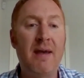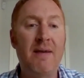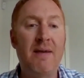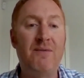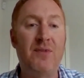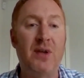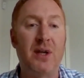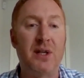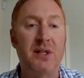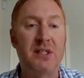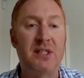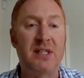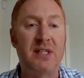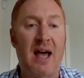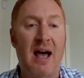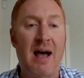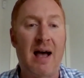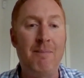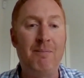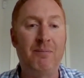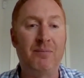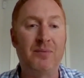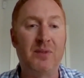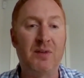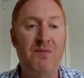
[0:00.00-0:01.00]

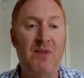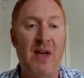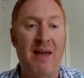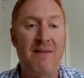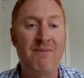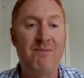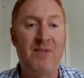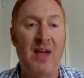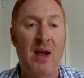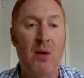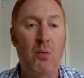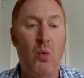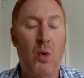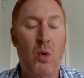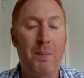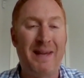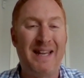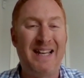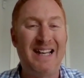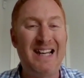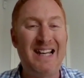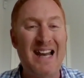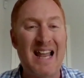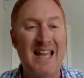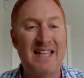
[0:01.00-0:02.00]
That there will
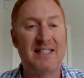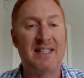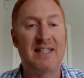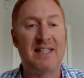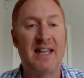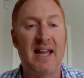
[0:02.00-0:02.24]
be less